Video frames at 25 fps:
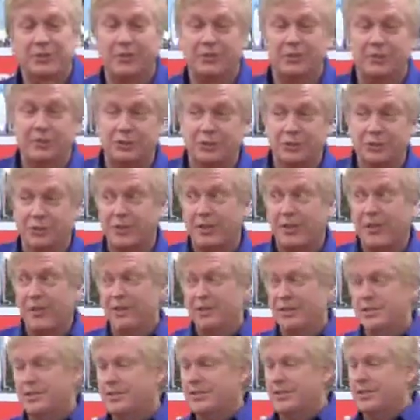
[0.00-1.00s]
I'm going to show you how
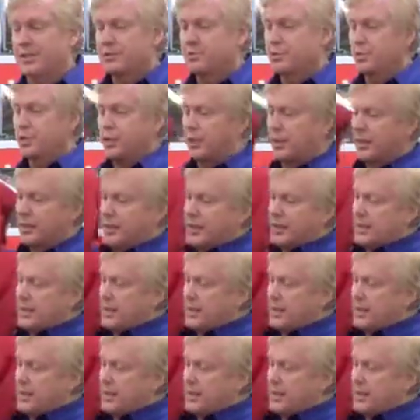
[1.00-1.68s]
these things work.